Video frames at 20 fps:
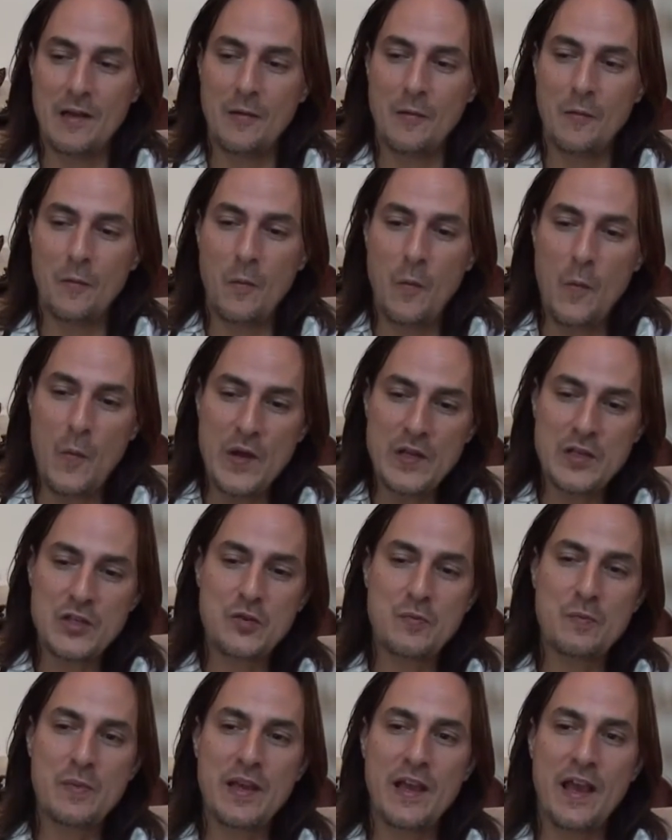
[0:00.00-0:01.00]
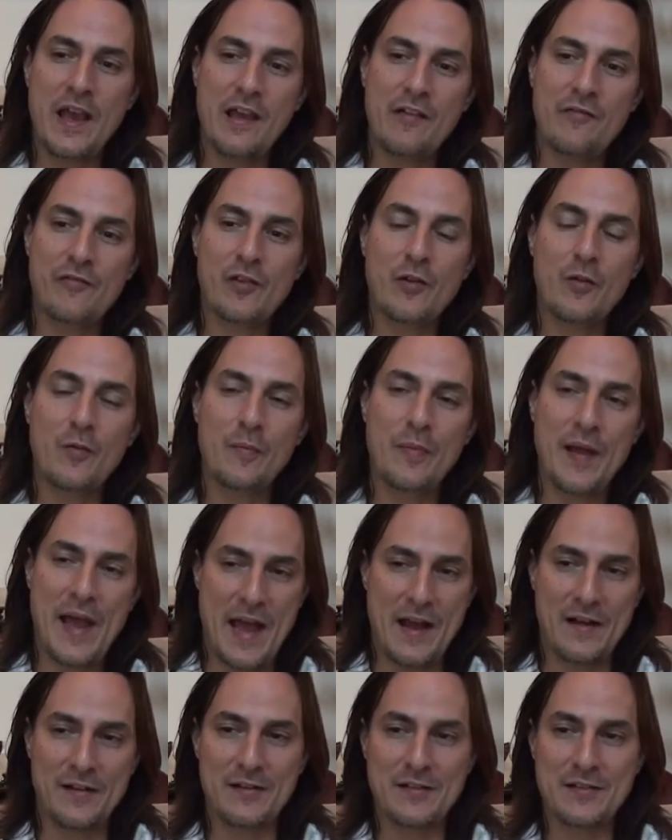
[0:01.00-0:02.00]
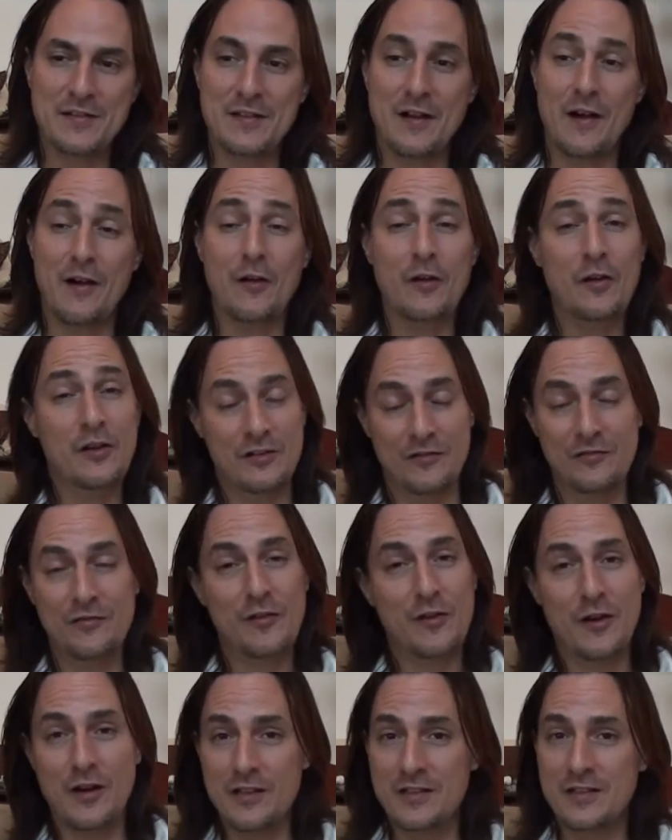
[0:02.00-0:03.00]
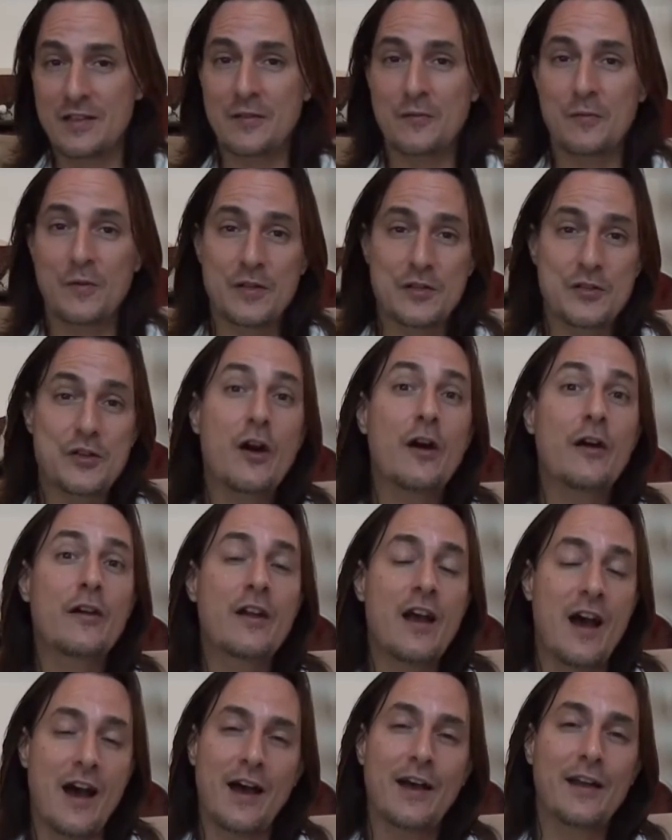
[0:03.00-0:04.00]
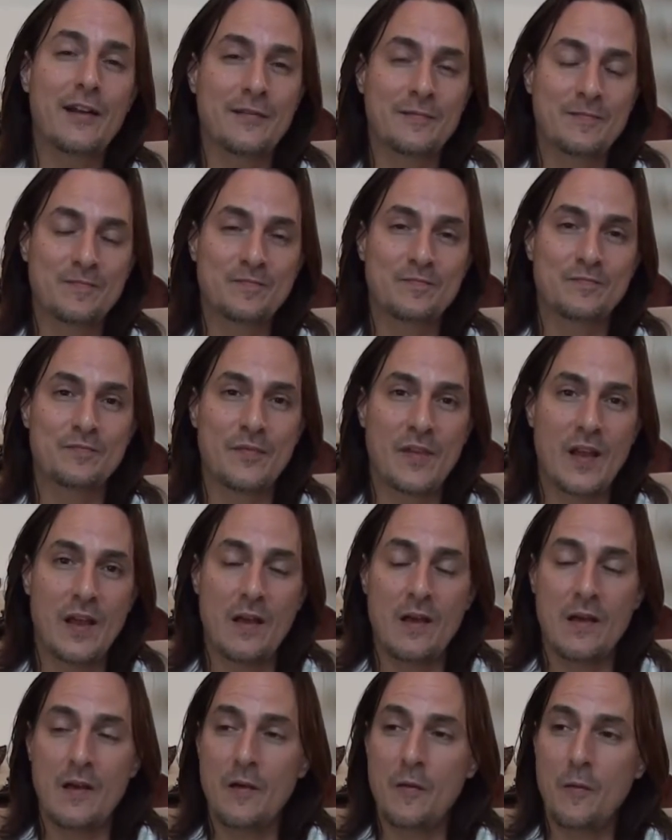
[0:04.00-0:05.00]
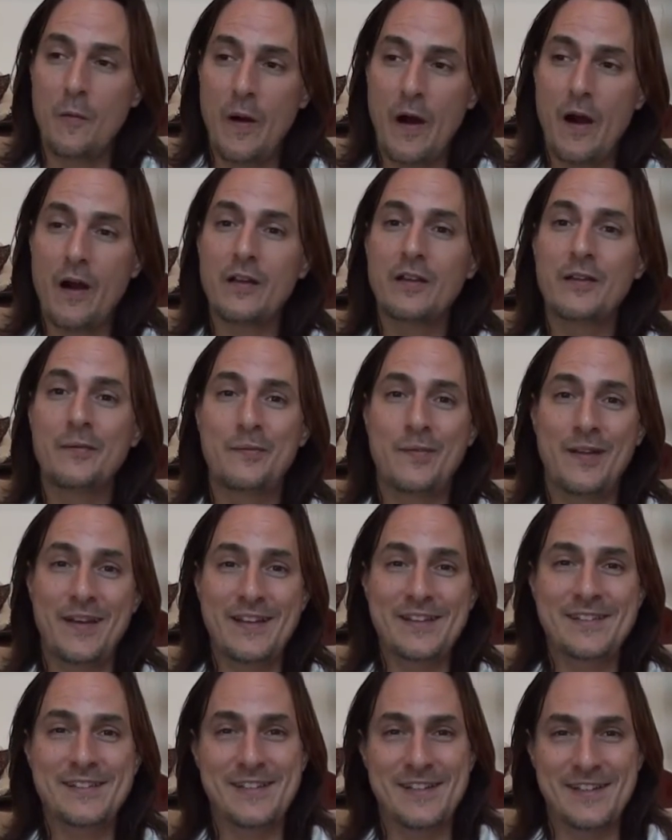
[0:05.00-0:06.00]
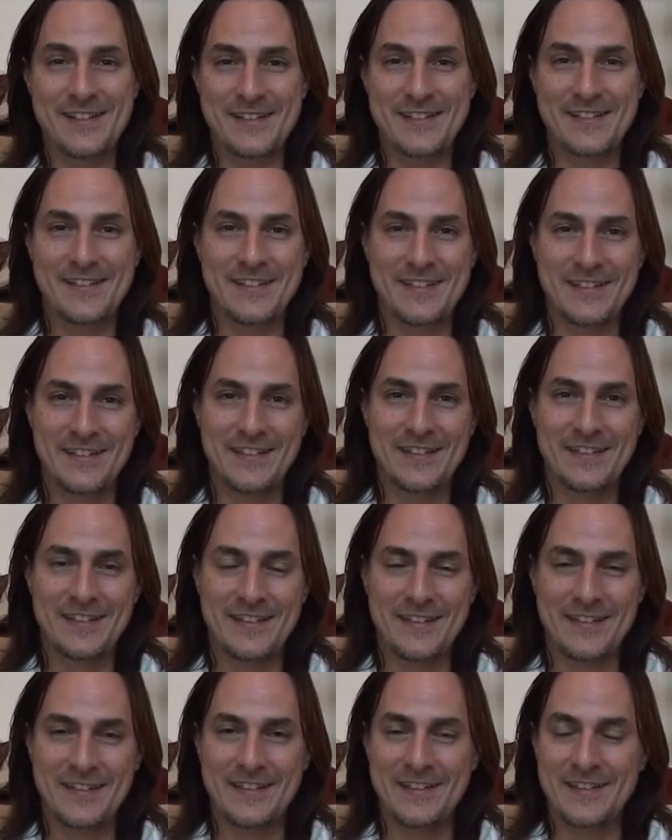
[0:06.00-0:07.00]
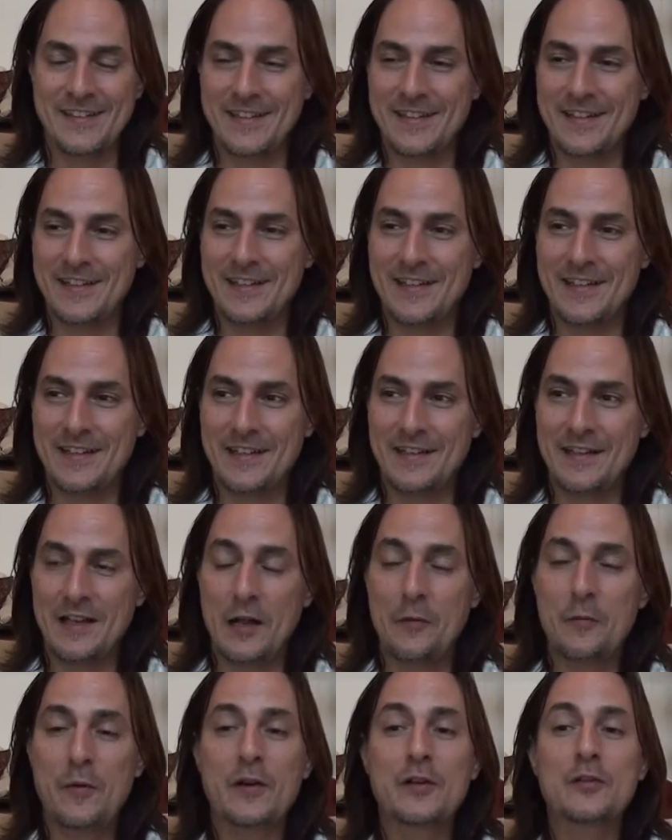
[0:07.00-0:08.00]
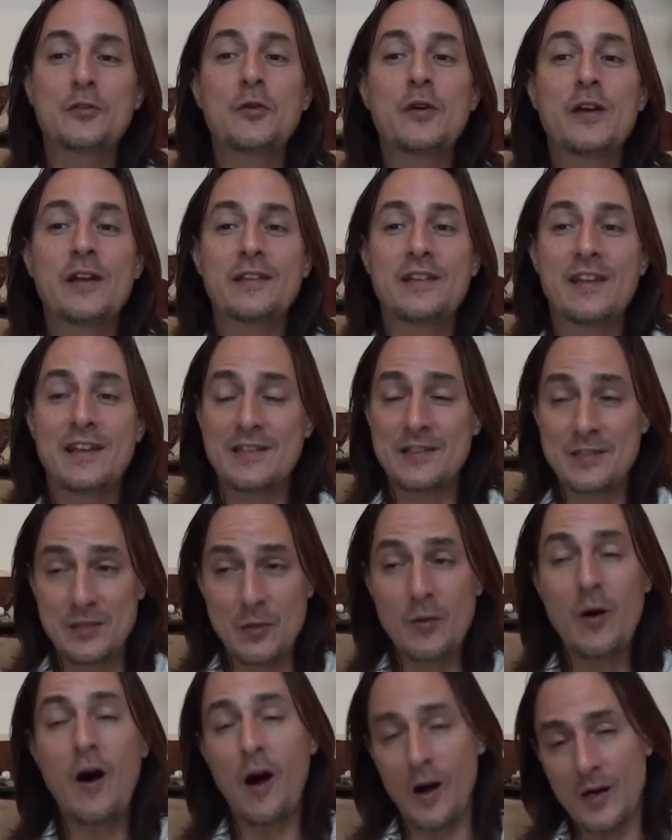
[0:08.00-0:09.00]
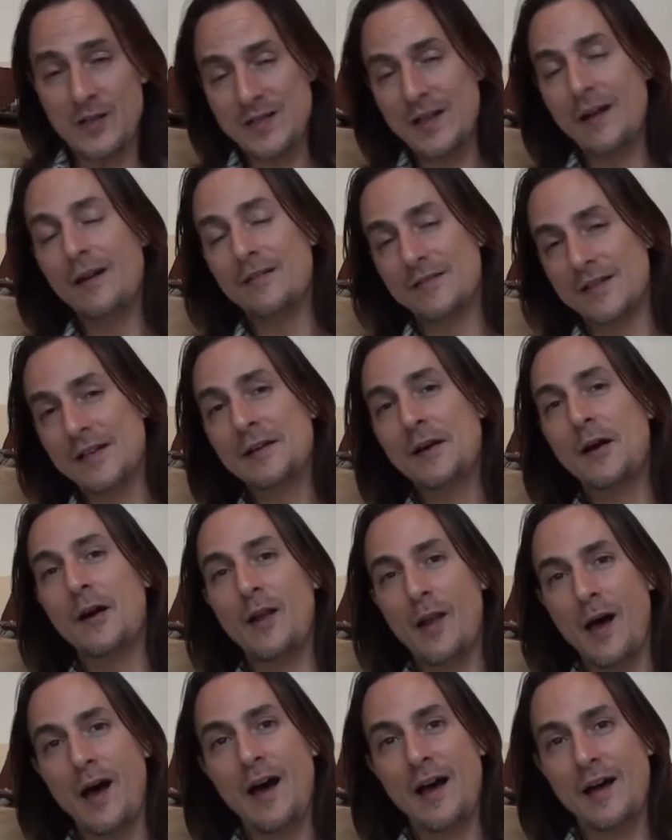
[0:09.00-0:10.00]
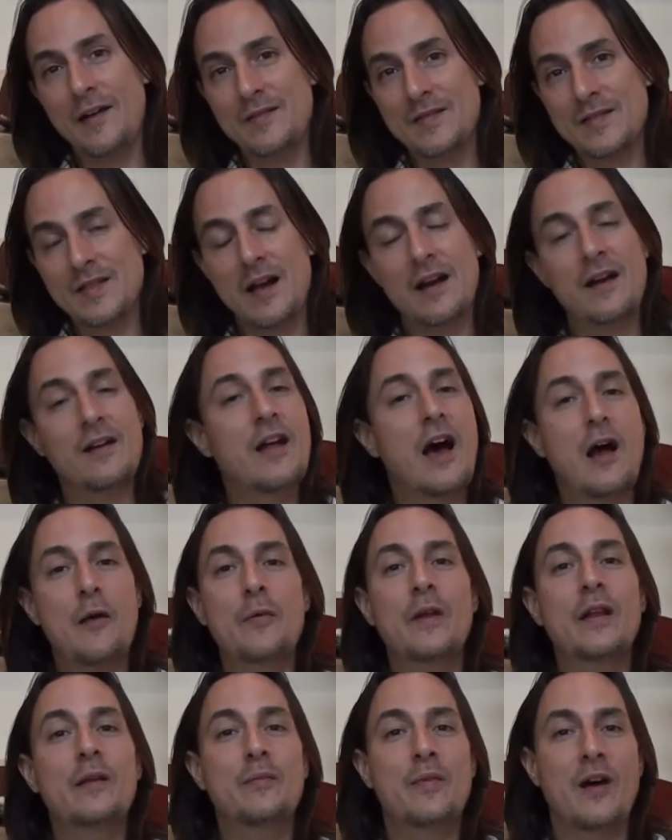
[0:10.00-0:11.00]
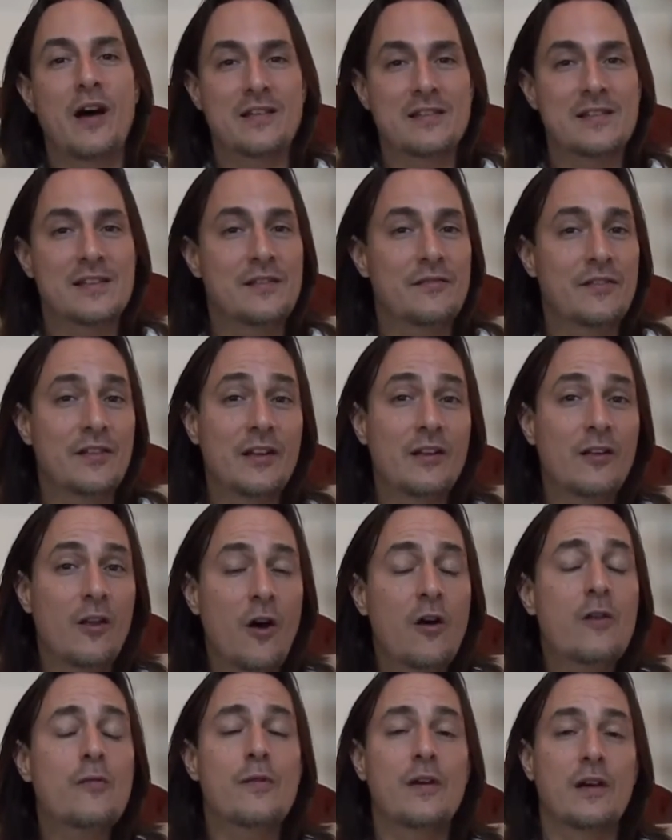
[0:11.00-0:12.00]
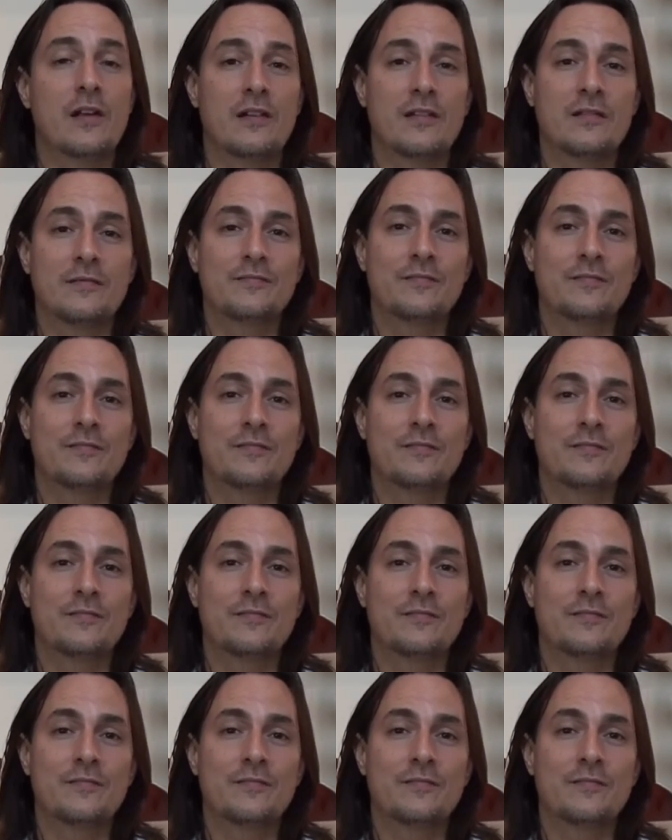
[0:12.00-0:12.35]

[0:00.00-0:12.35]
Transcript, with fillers: which behavioral patterns are good for us and which are not. Where are the places that we're doing things to ourselves in our lives that are not really positive in the long run,